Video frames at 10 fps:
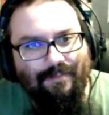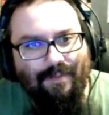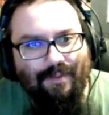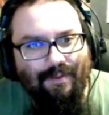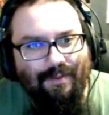
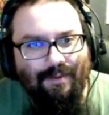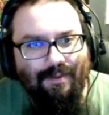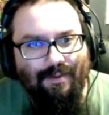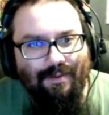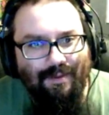
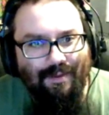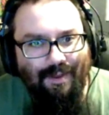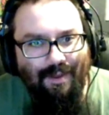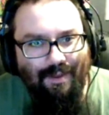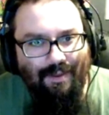And
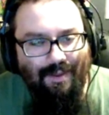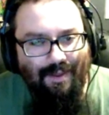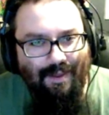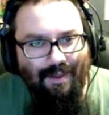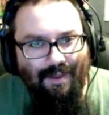
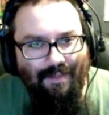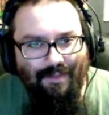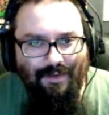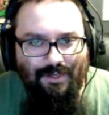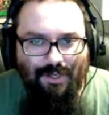then a
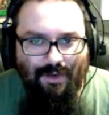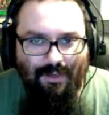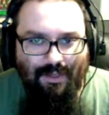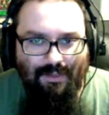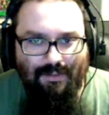shark
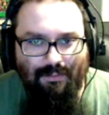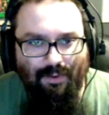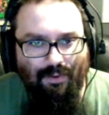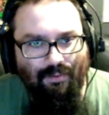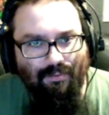eats a boat,